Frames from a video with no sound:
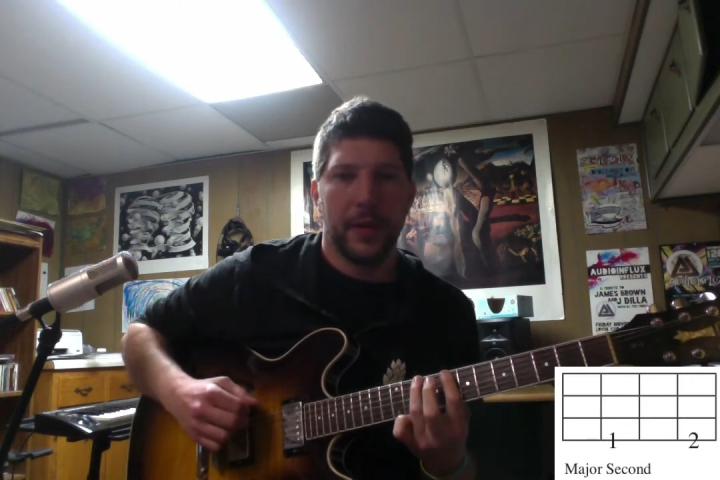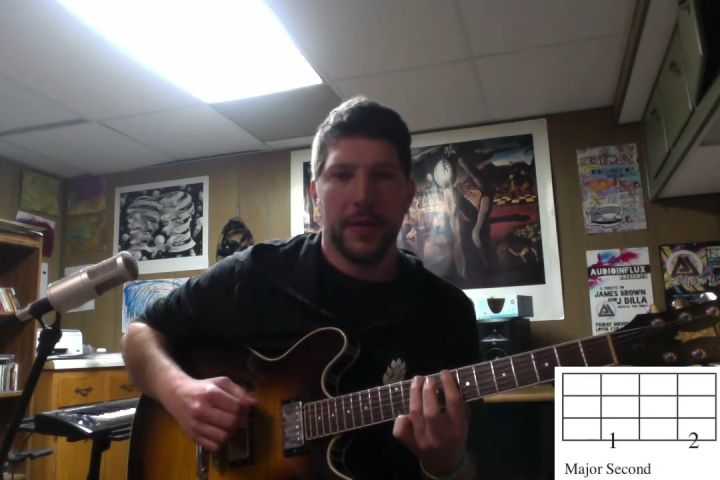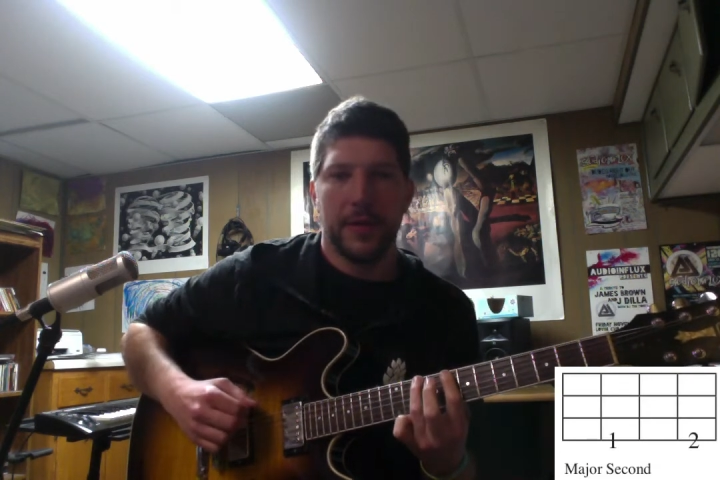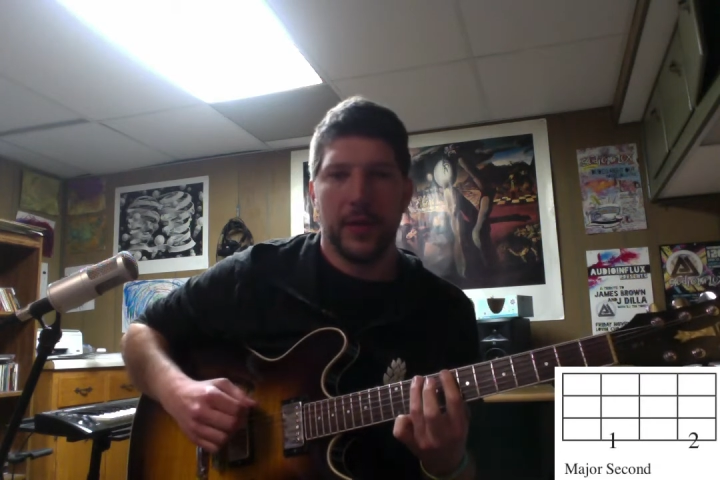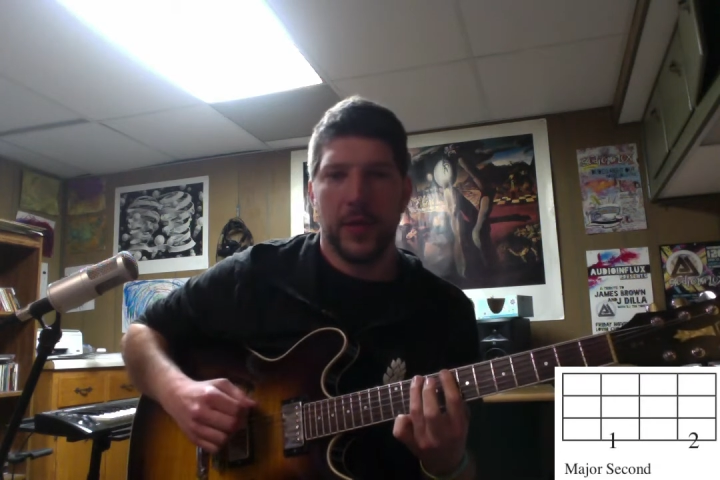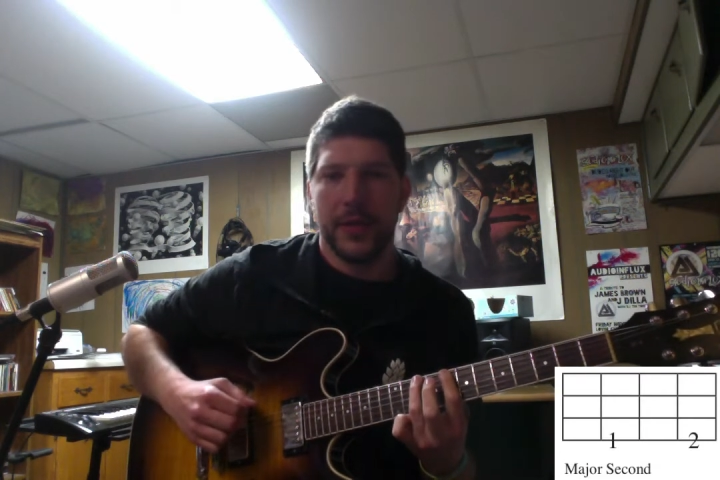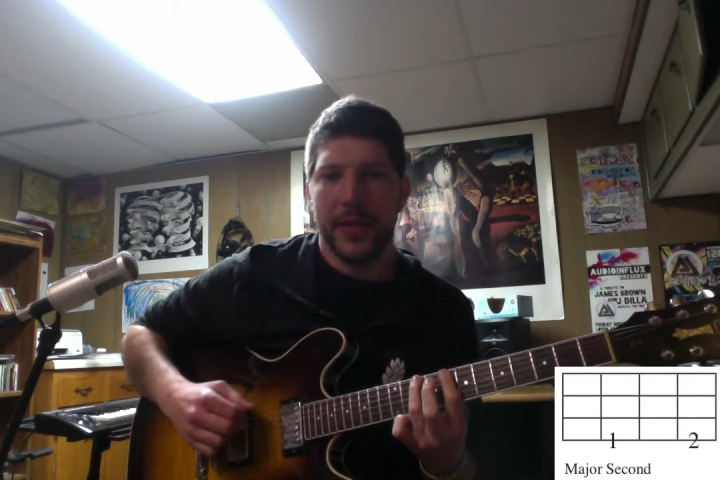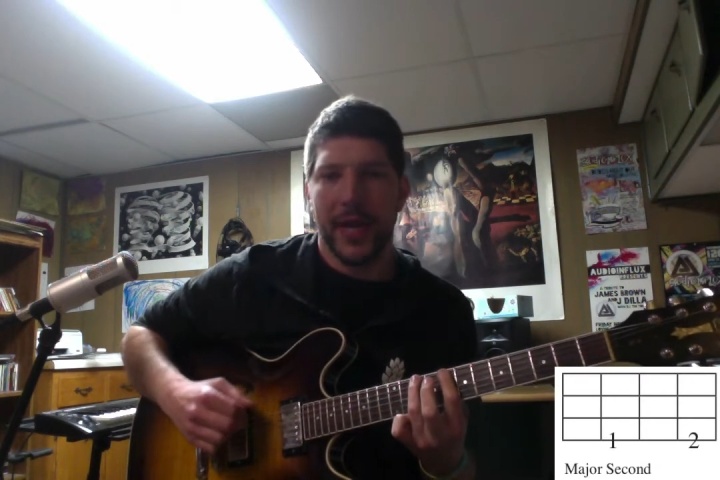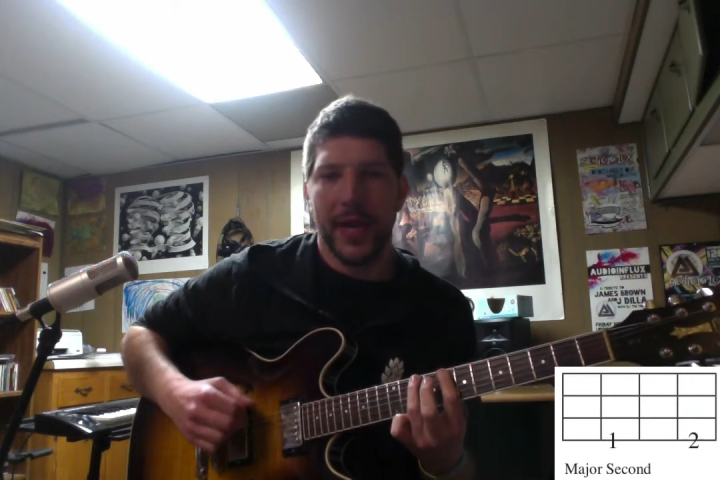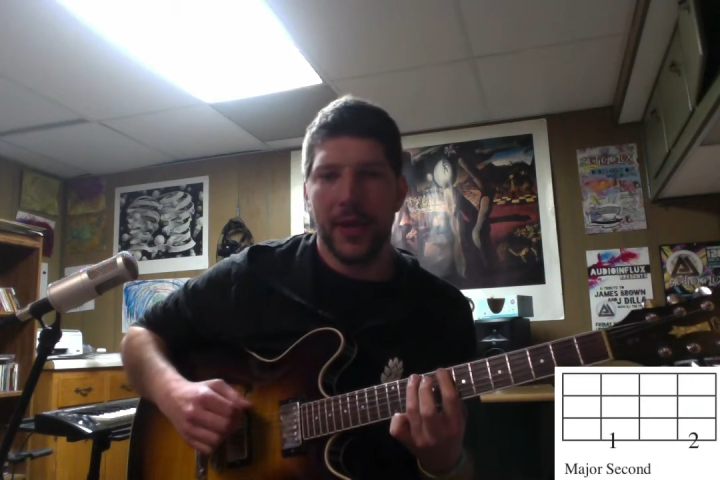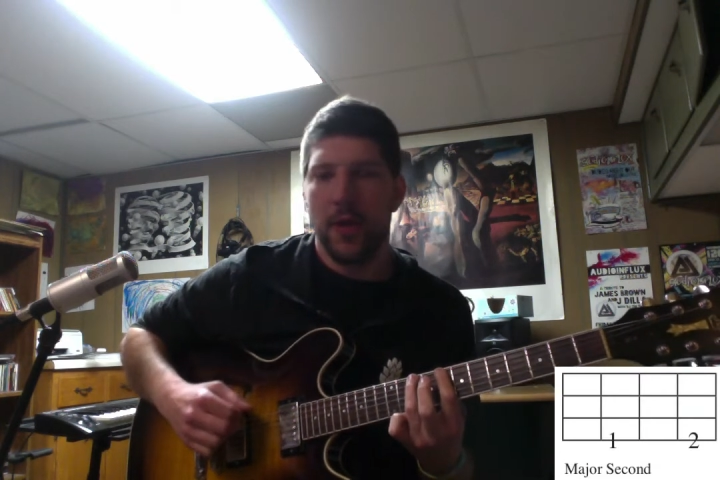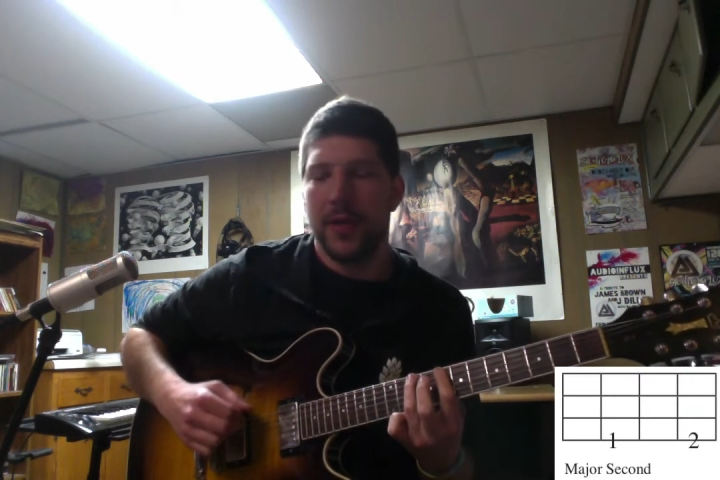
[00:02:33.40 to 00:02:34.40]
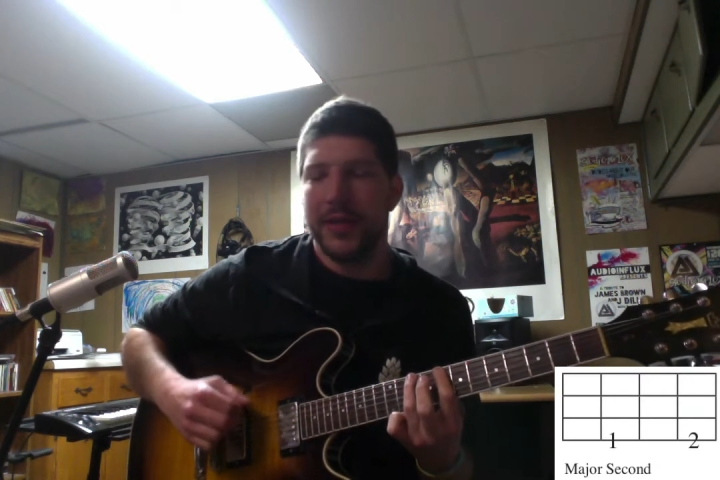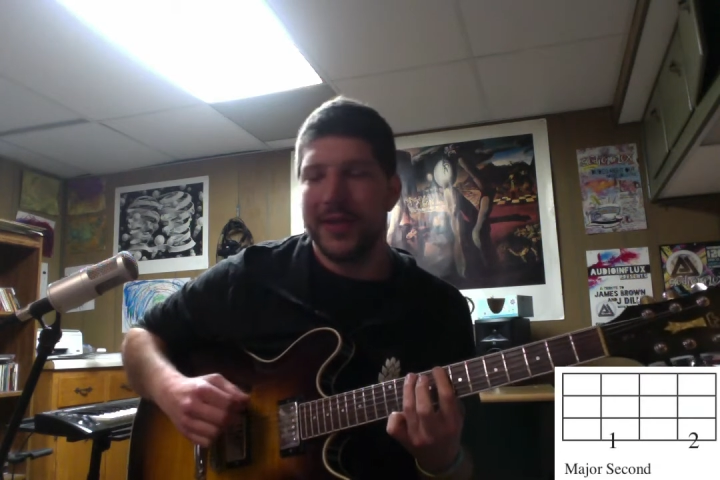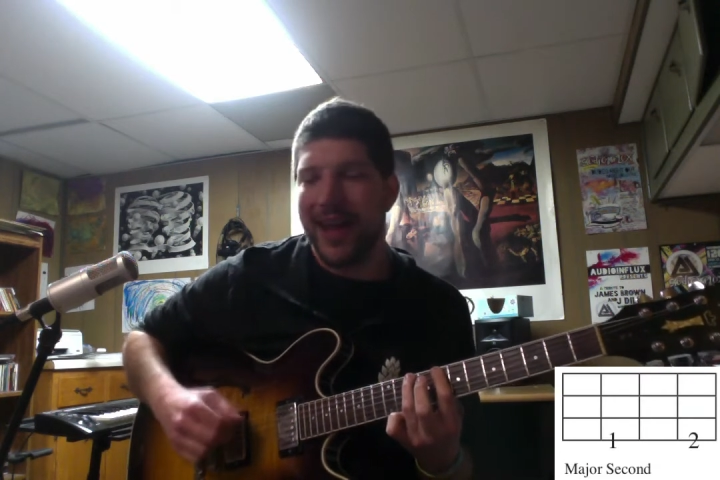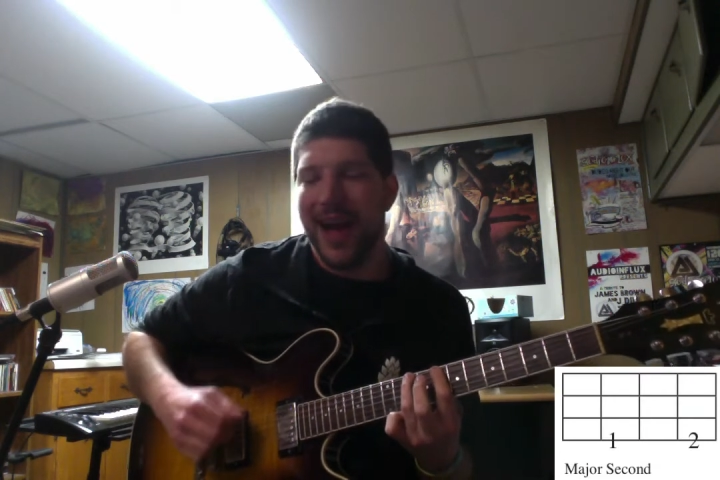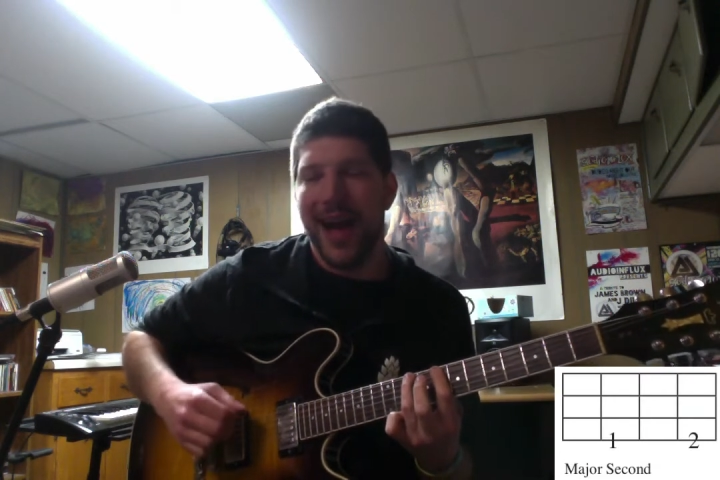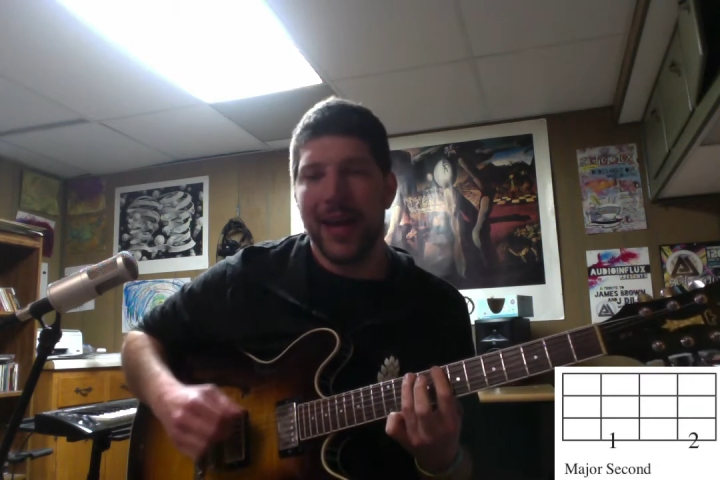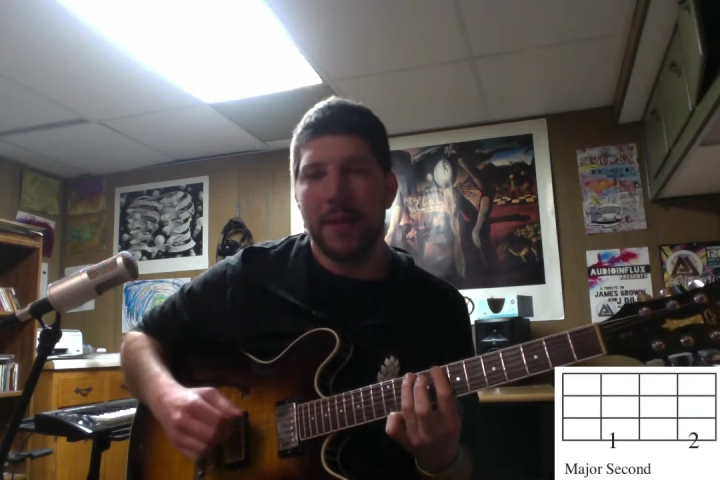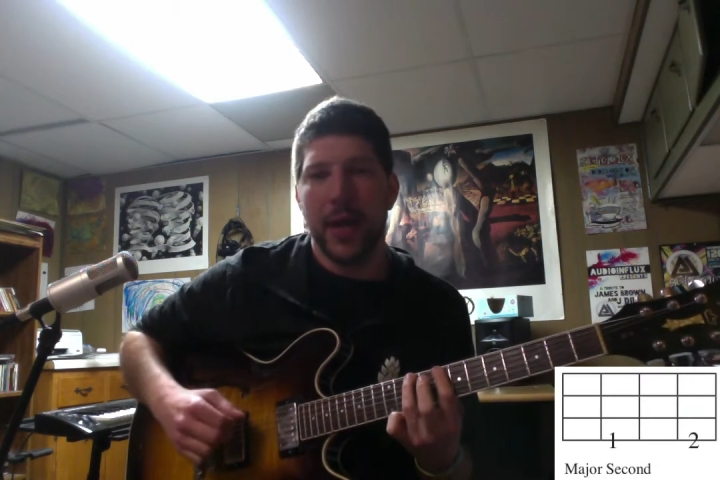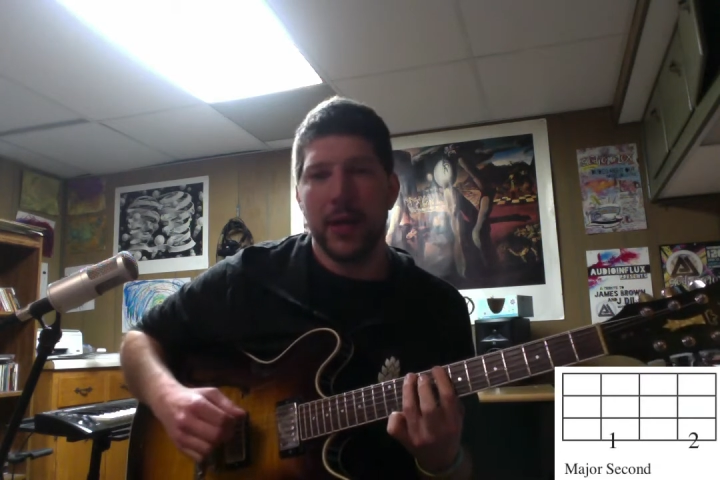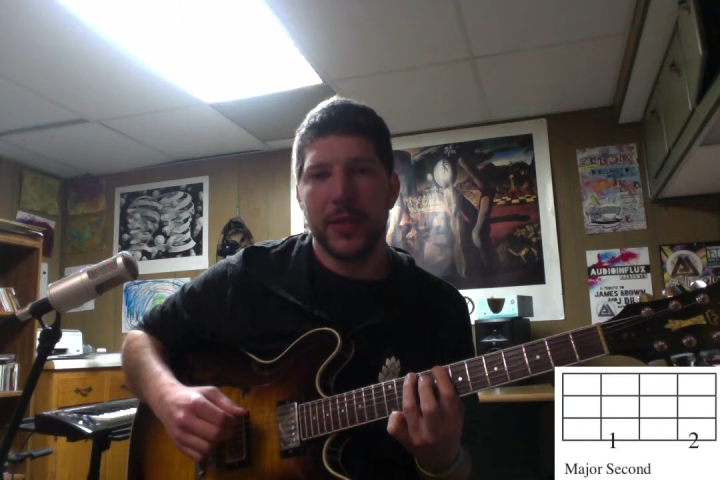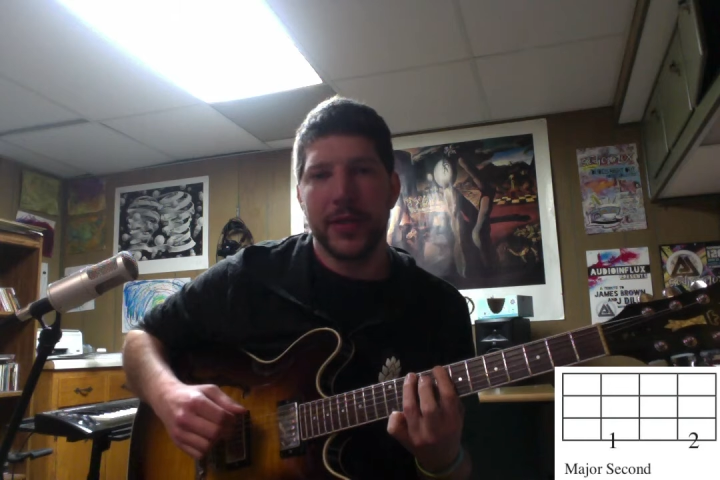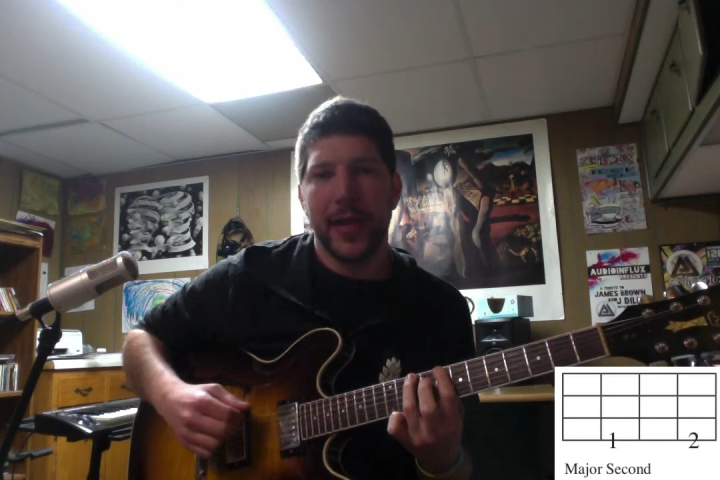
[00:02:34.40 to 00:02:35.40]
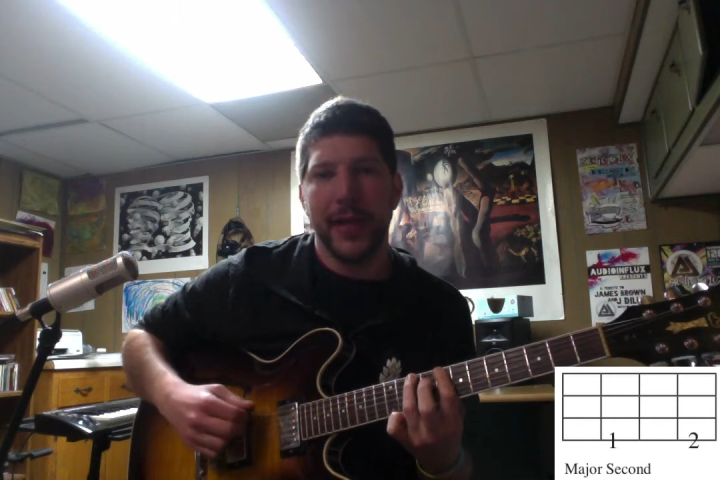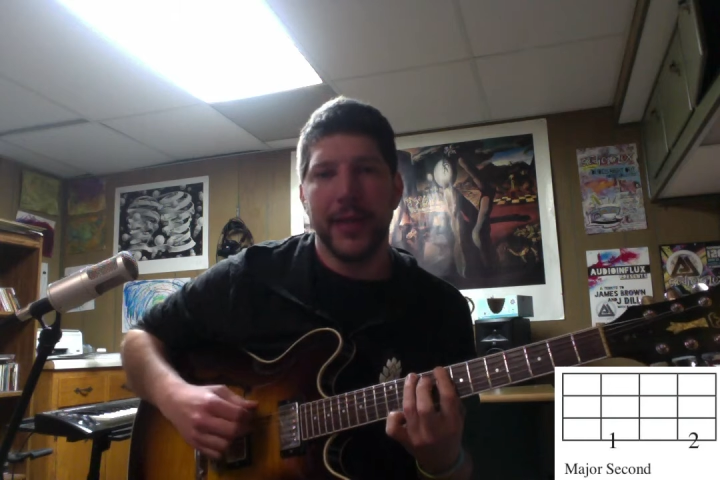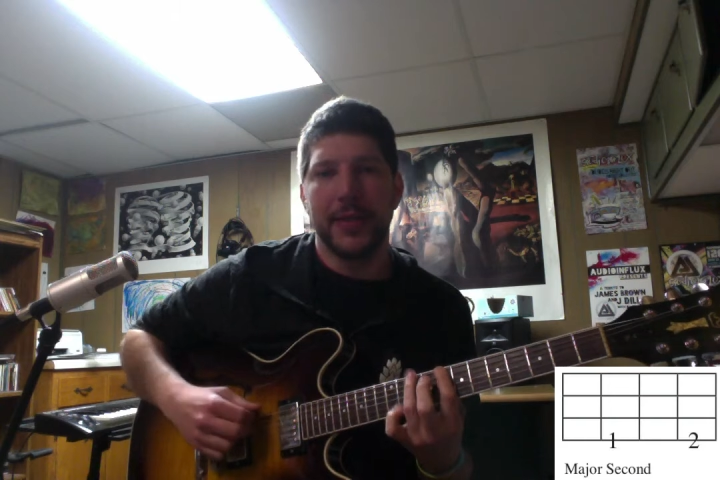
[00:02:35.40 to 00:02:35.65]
So the second note is not a minor second,